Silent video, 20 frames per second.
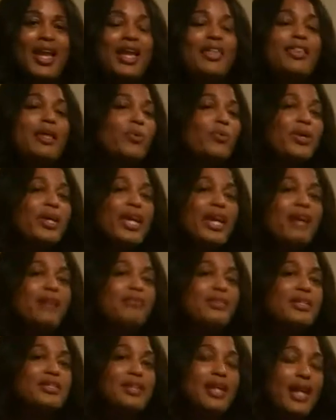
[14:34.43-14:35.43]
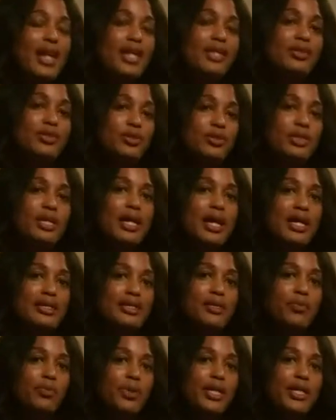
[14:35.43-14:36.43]
And that we have these angels, guys,
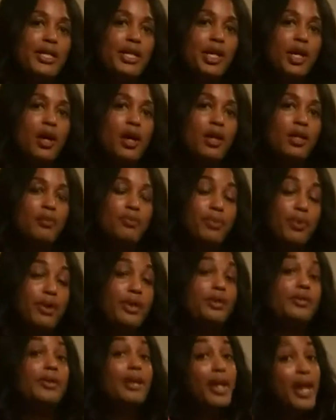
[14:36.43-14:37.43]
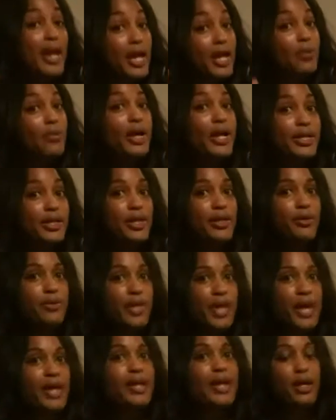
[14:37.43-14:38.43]
that we can call upon. How do I know
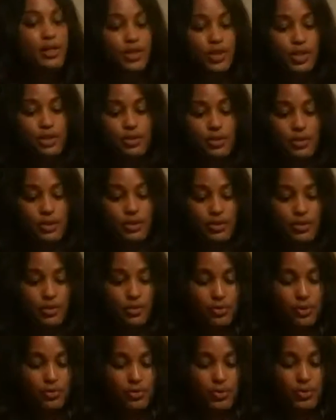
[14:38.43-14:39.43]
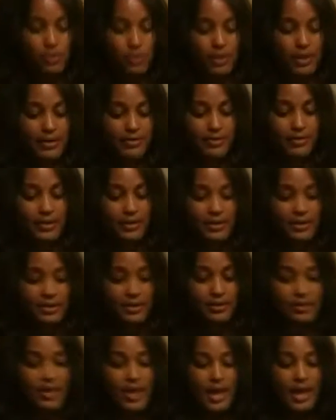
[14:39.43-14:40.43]
that? I'll use another scriptural
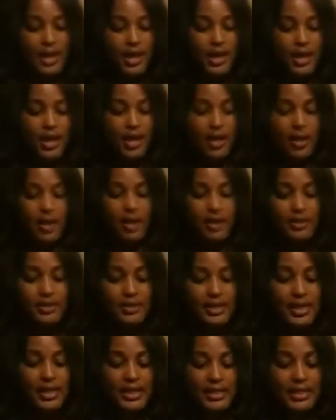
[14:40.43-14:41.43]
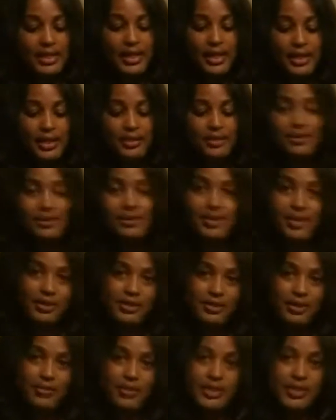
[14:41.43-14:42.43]
references. Uh, 2 Kings
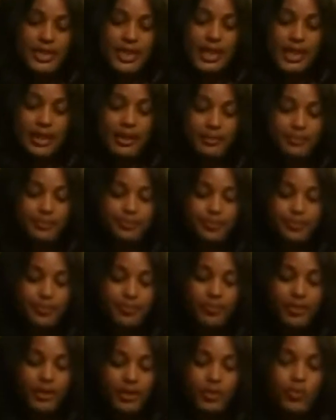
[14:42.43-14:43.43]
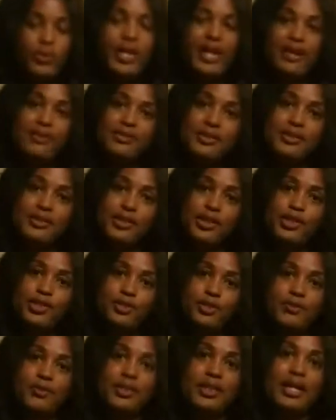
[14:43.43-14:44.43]
6.17. We have this
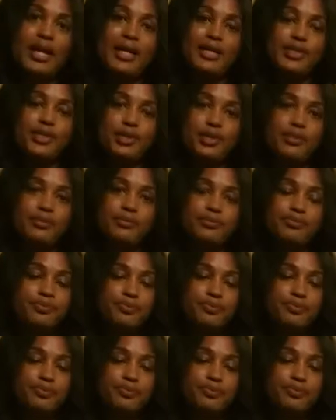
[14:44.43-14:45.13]
issue of Elijah.